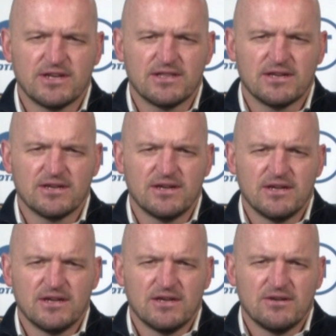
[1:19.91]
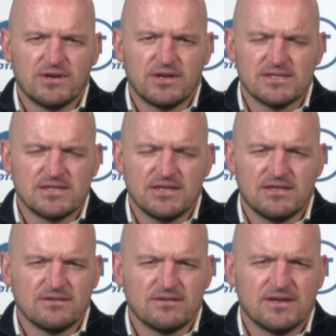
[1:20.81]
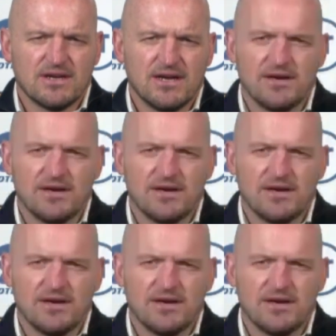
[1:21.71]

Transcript: that we concede uh,